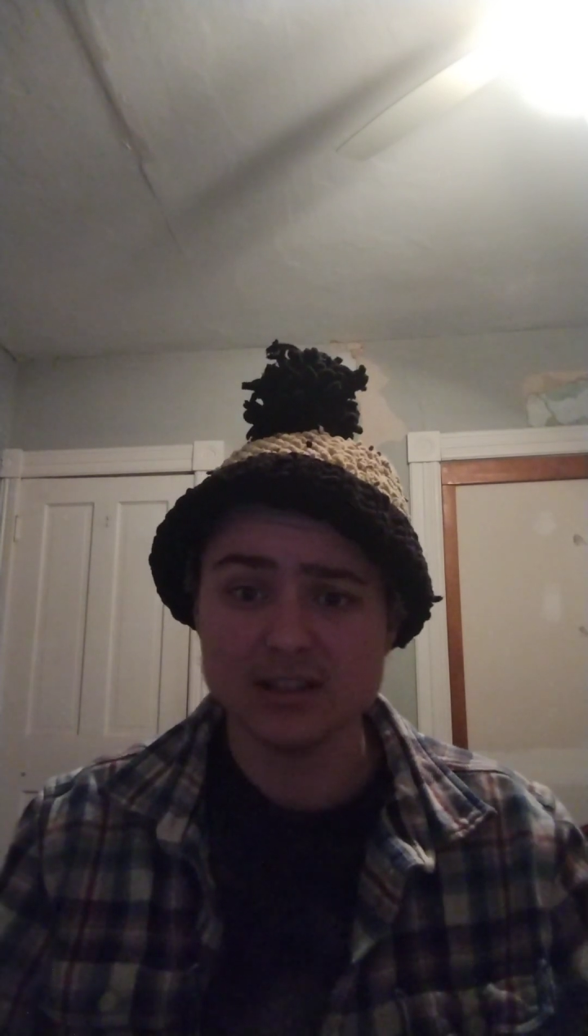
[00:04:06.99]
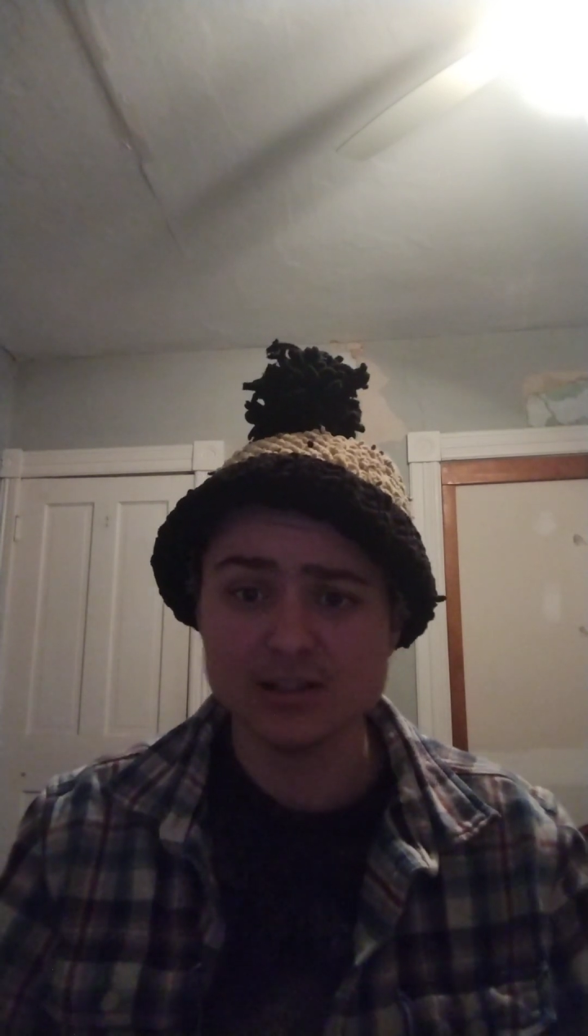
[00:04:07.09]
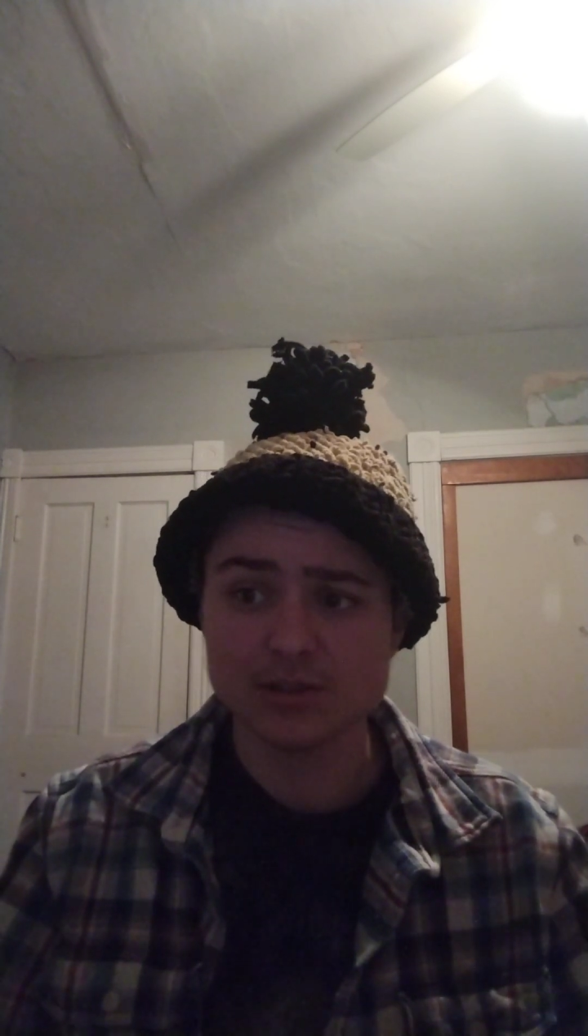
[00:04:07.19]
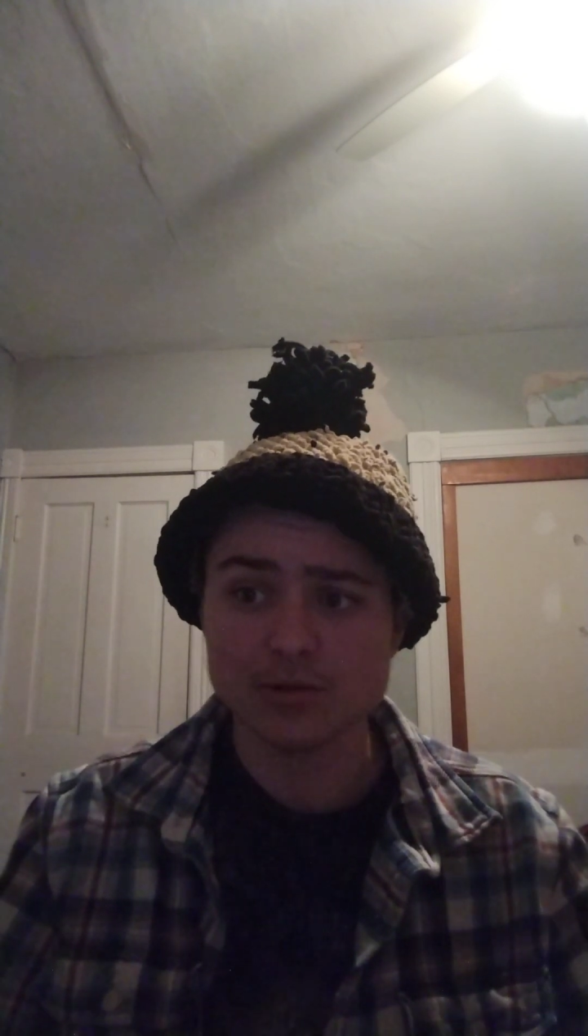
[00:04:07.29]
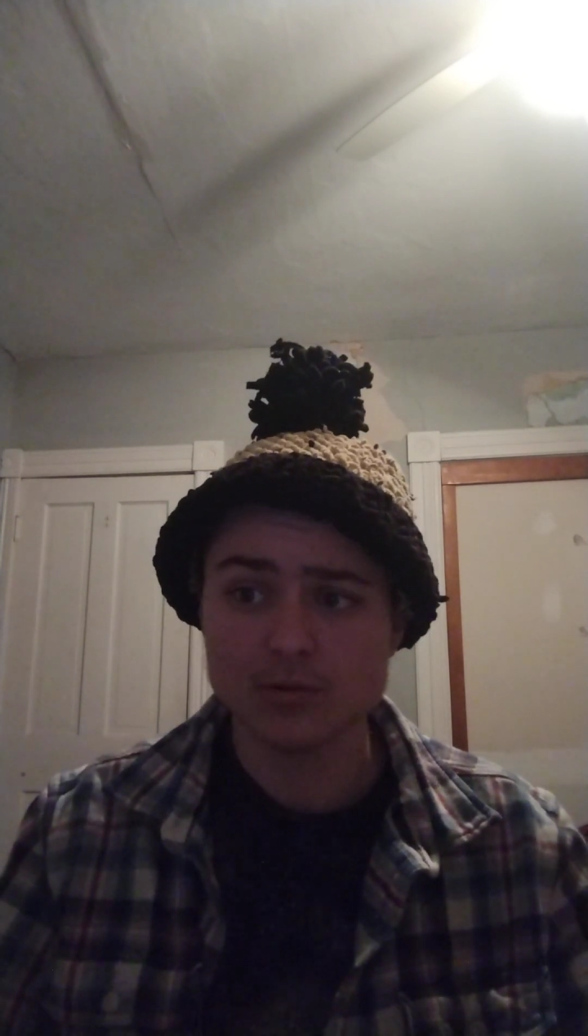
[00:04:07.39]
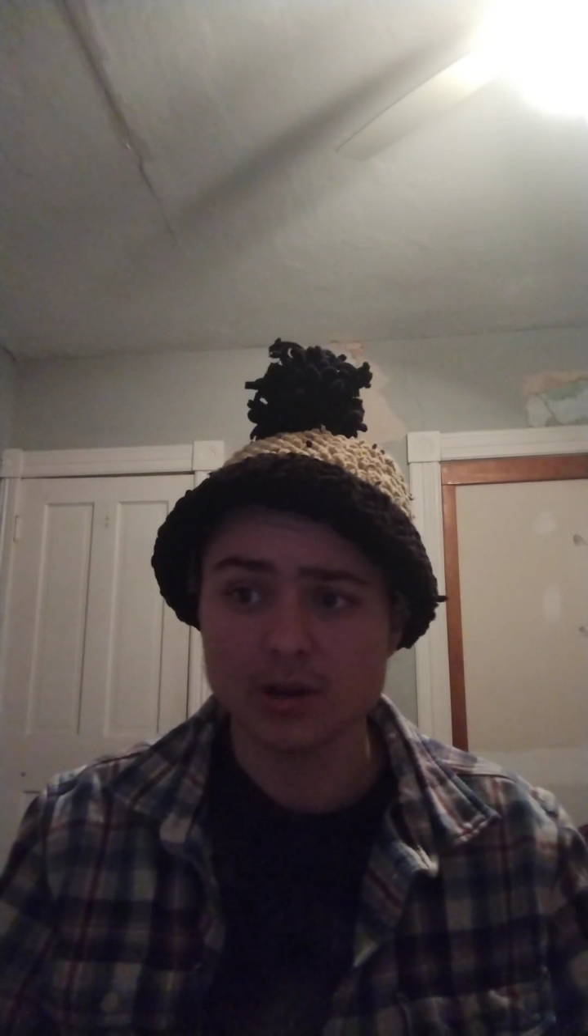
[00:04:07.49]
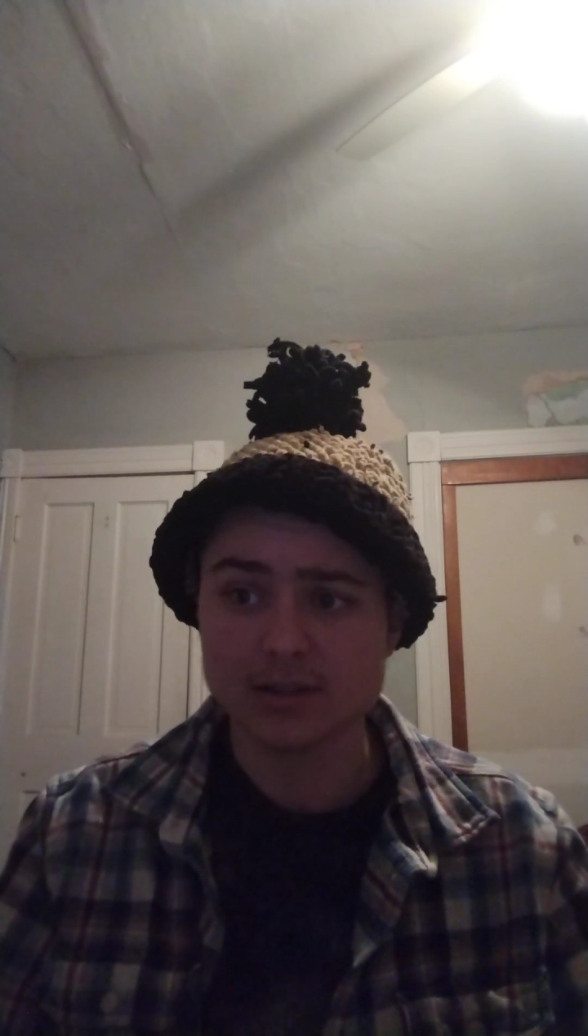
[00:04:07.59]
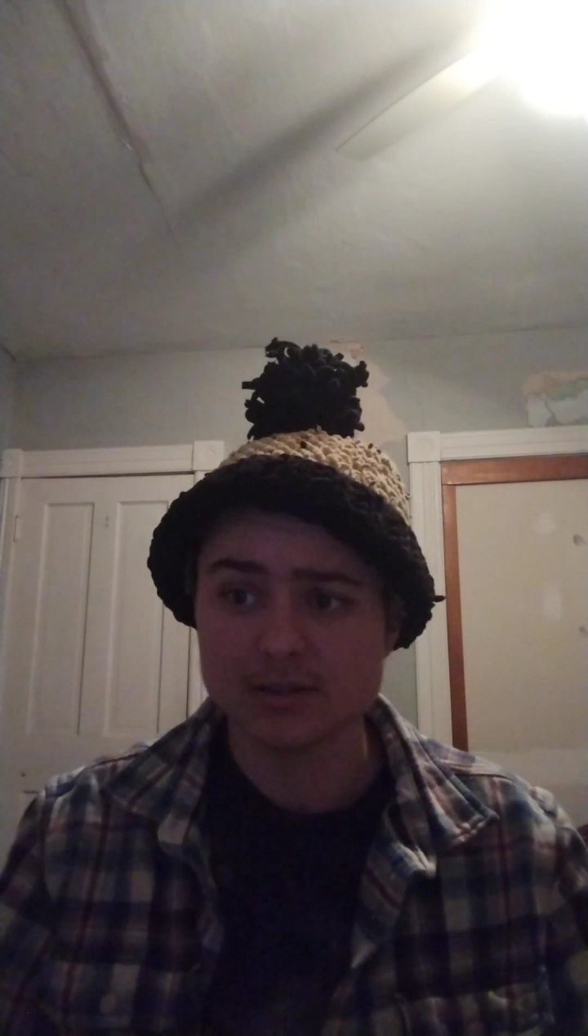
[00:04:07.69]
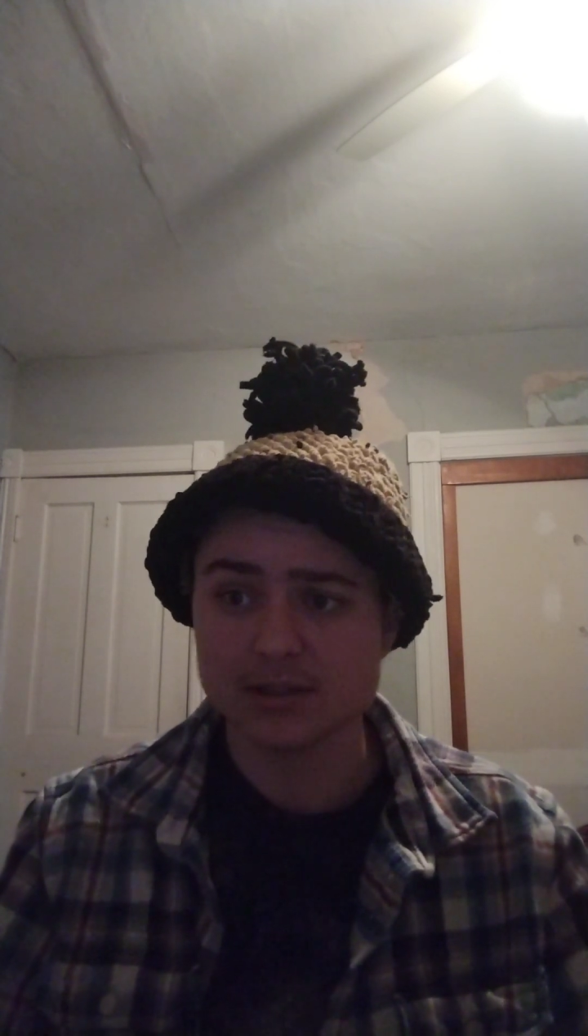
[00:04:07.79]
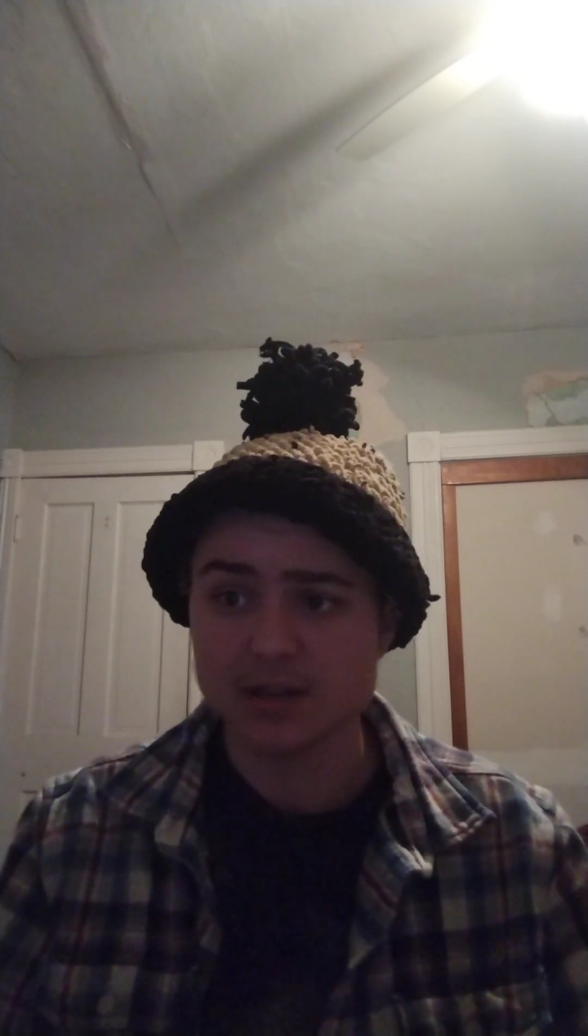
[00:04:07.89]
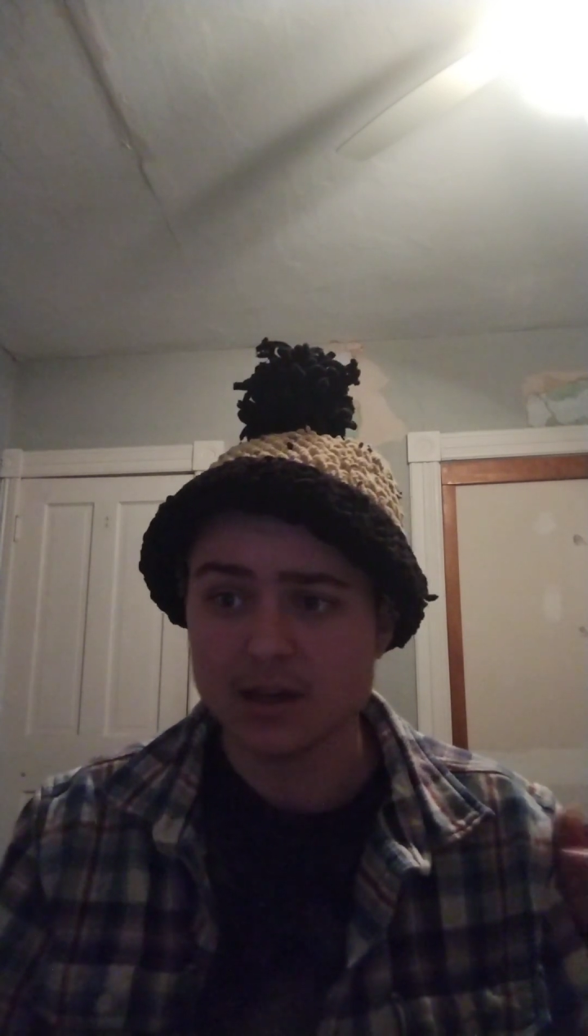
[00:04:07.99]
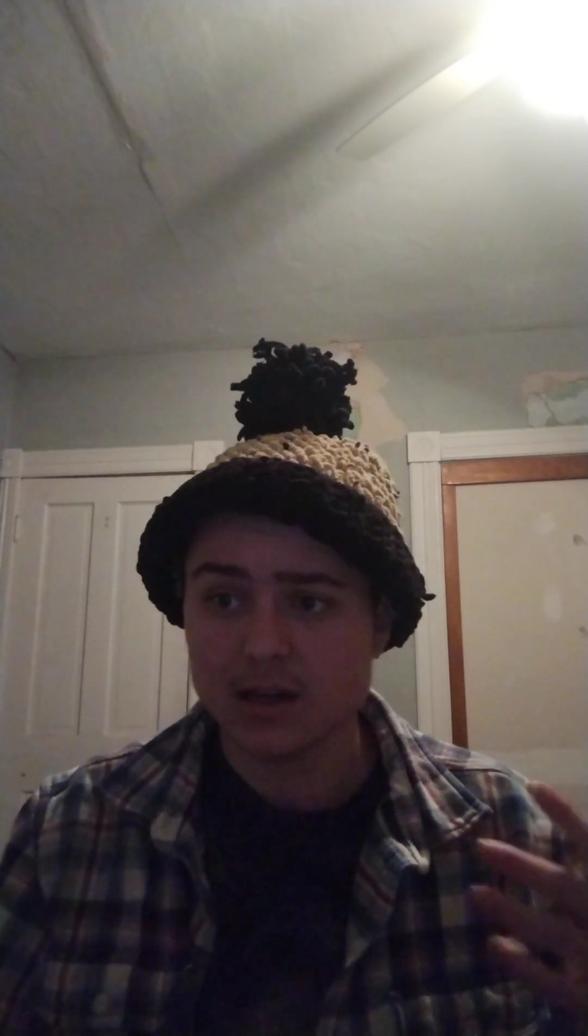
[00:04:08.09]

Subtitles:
digital ones,